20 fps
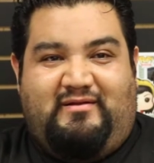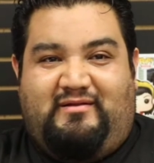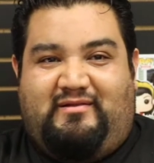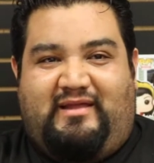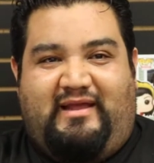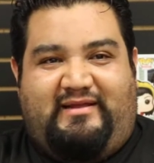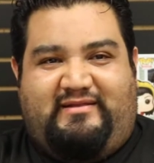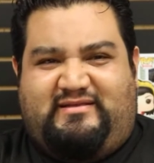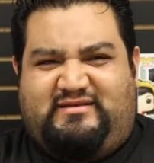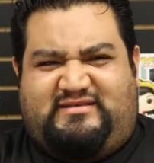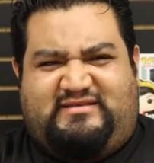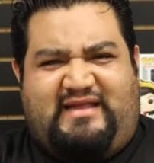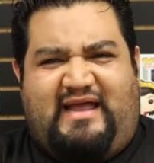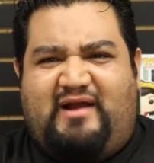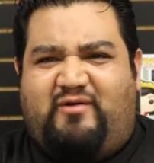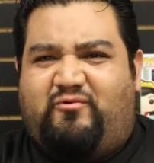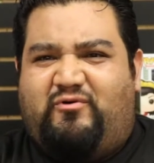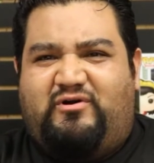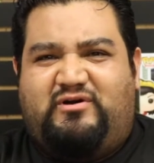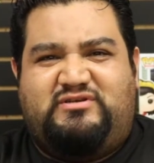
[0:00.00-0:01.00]
like the
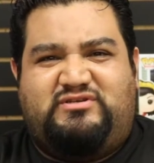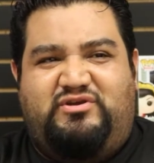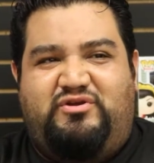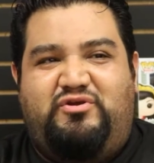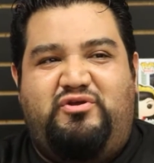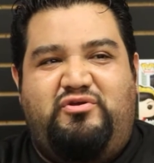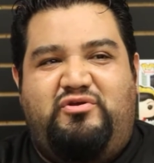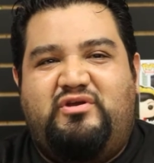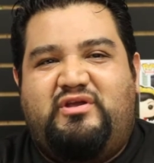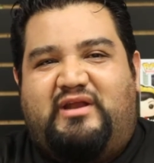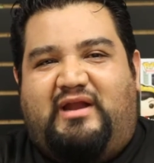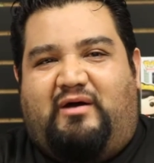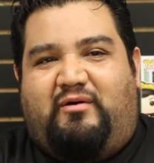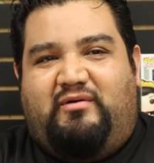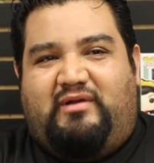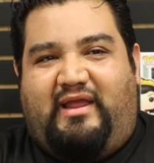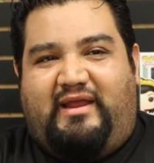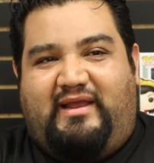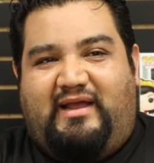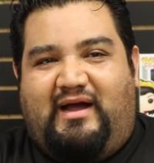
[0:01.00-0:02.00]
stack works. You can
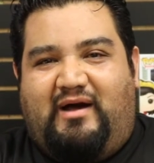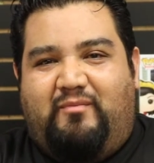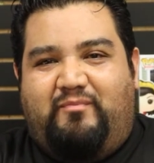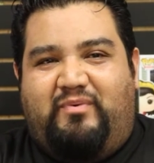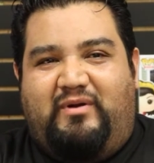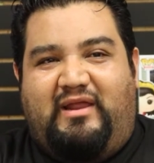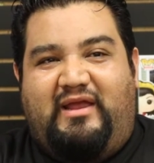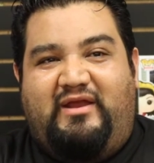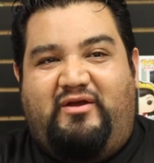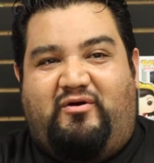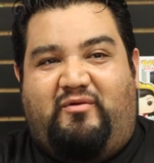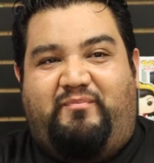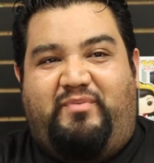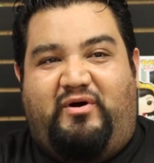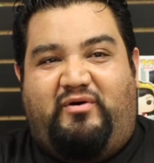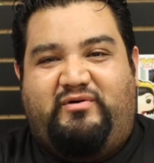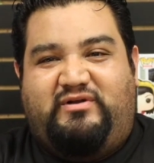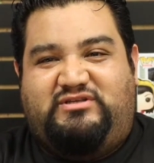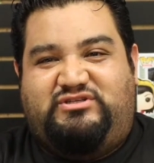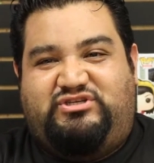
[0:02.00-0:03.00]
outplay your
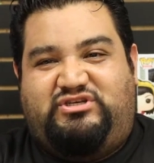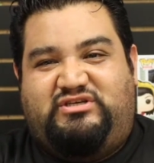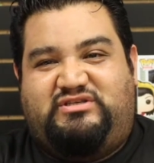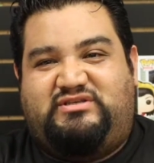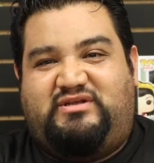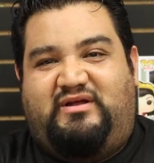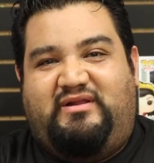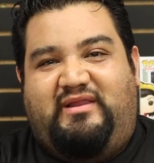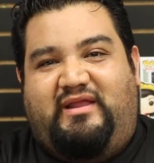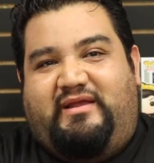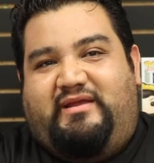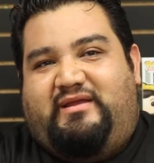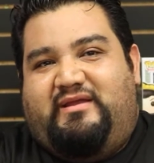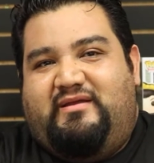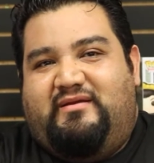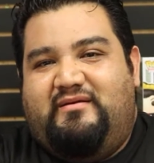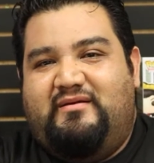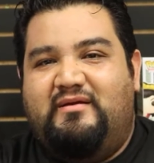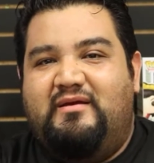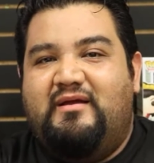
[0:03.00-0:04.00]
opponents just on like
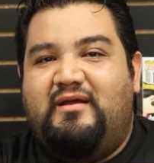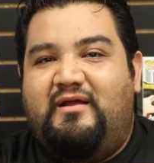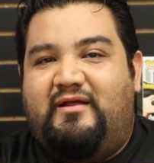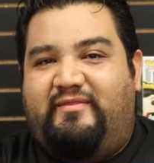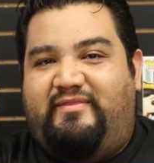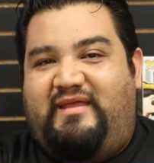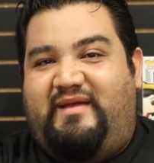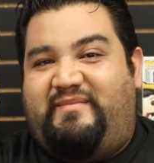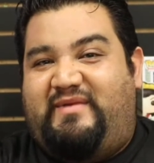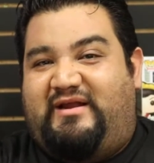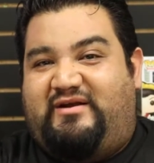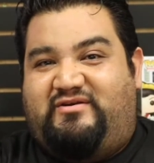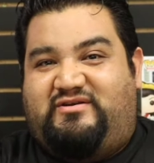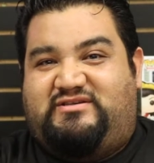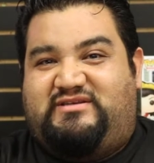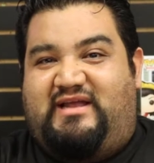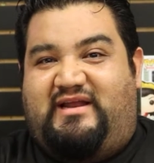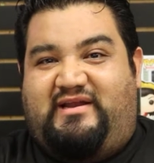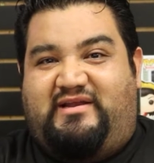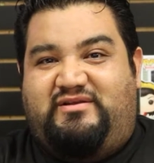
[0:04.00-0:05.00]
them not
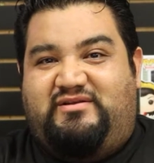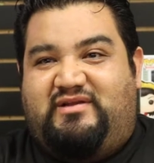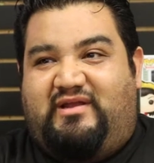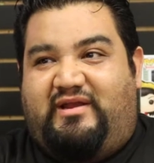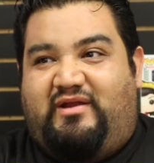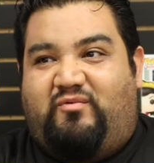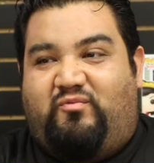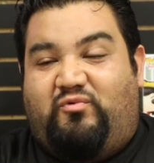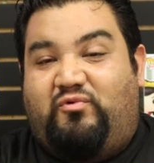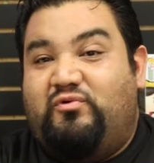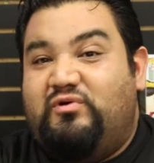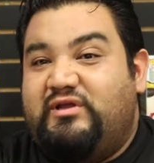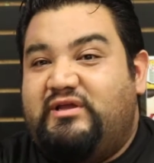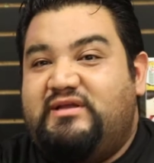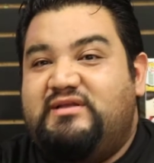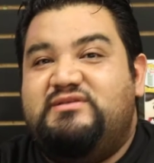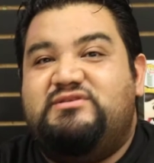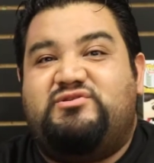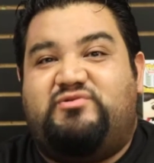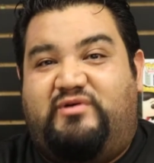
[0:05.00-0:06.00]
understanding like
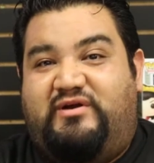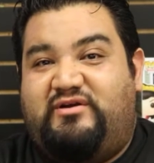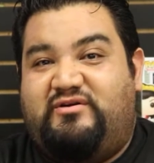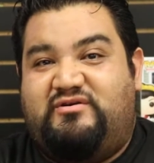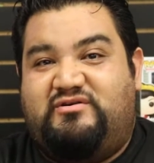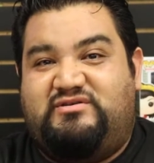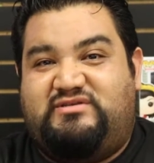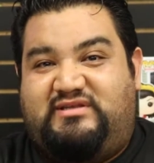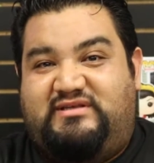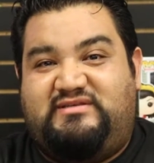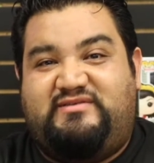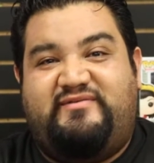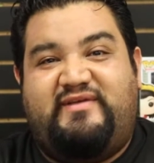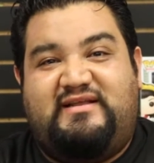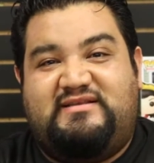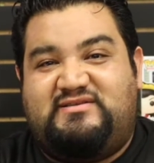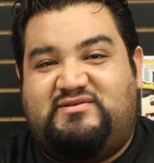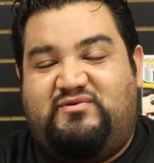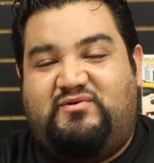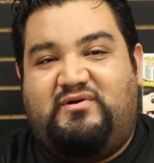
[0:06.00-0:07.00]
rulings, triggers, things of
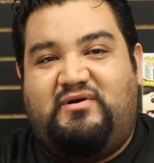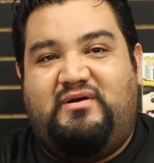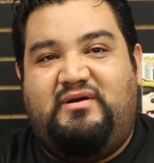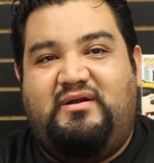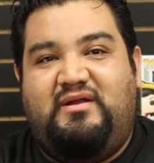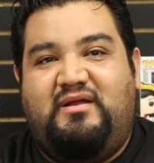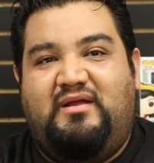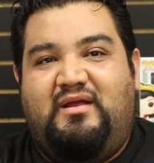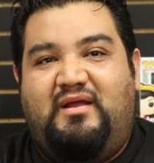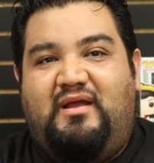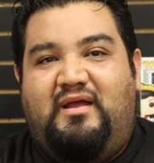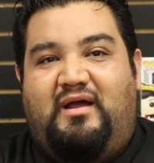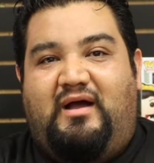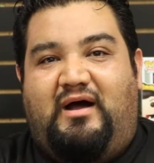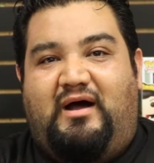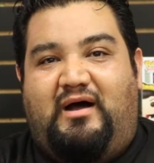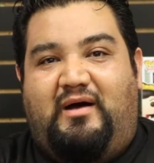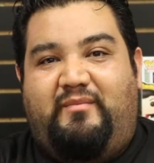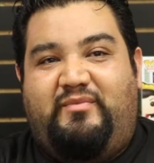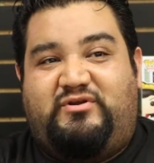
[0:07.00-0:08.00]
that sort.
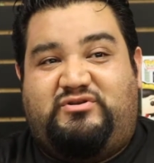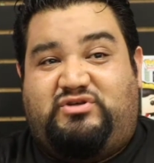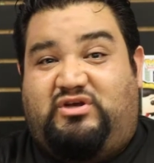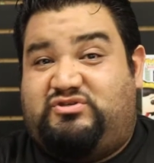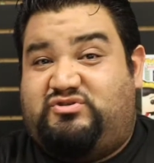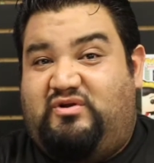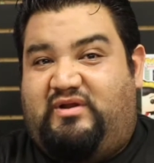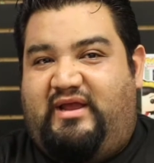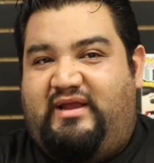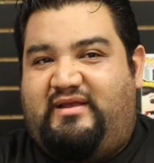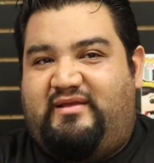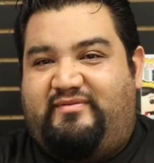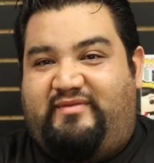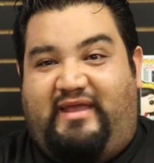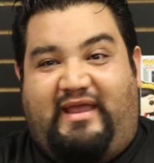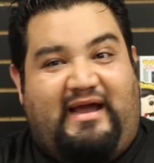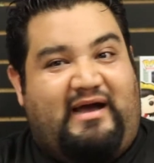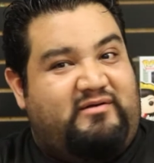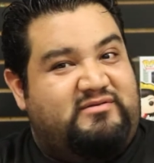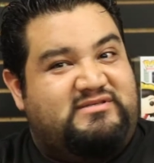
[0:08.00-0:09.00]
There's also like
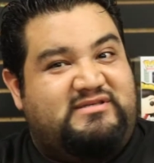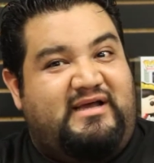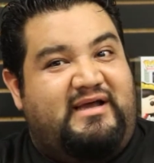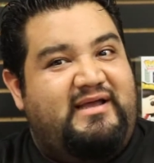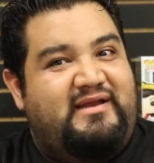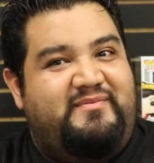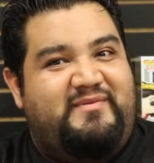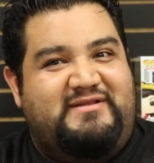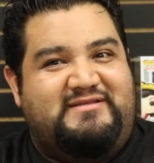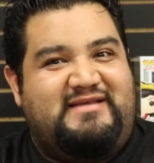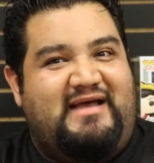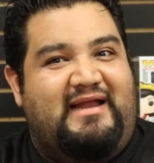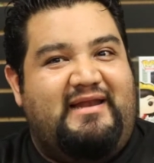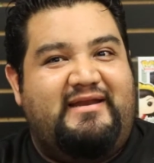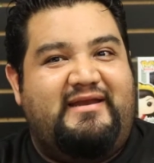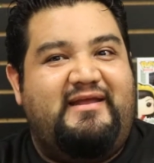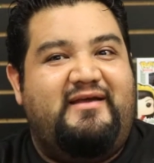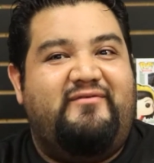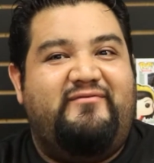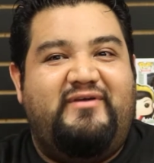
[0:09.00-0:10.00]
the outside
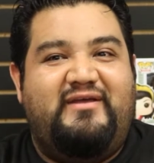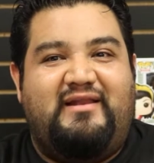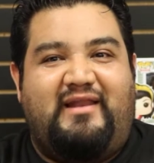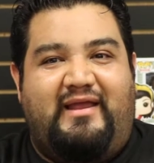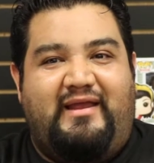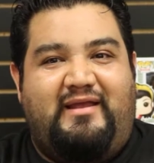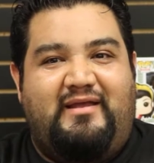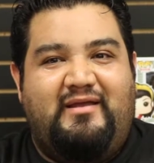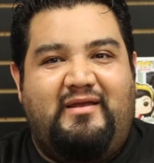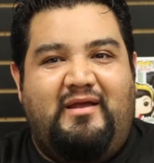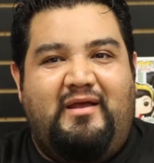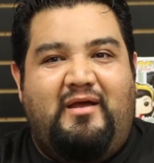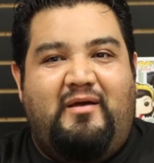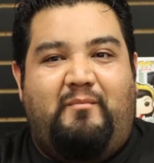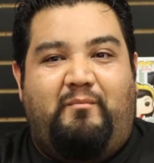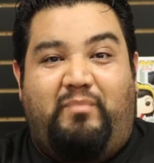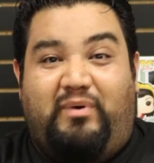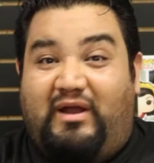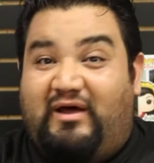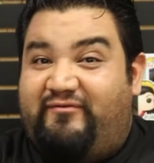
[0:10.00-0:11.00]
mentality of it, like
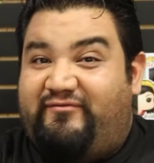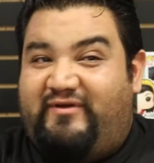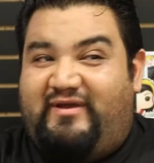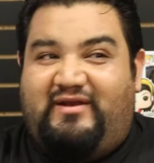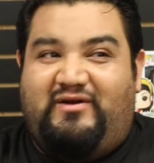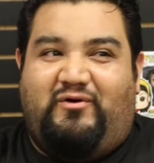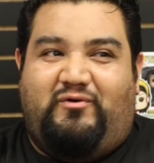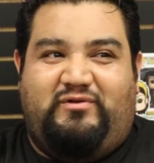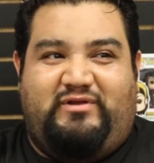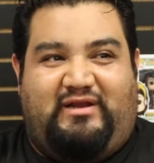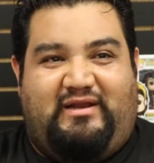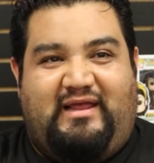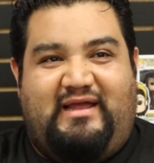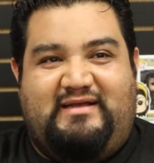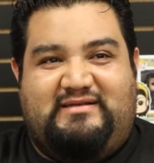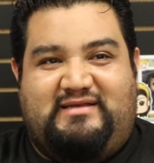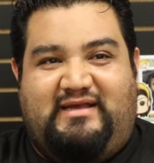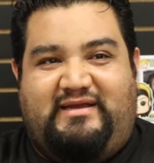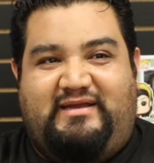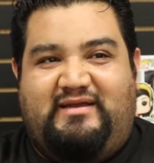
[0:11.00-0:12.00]
bluffing, holding
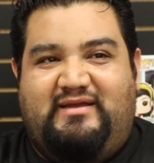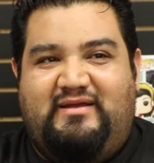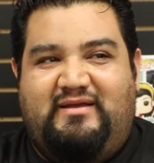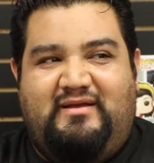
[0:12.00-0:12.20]
lands, like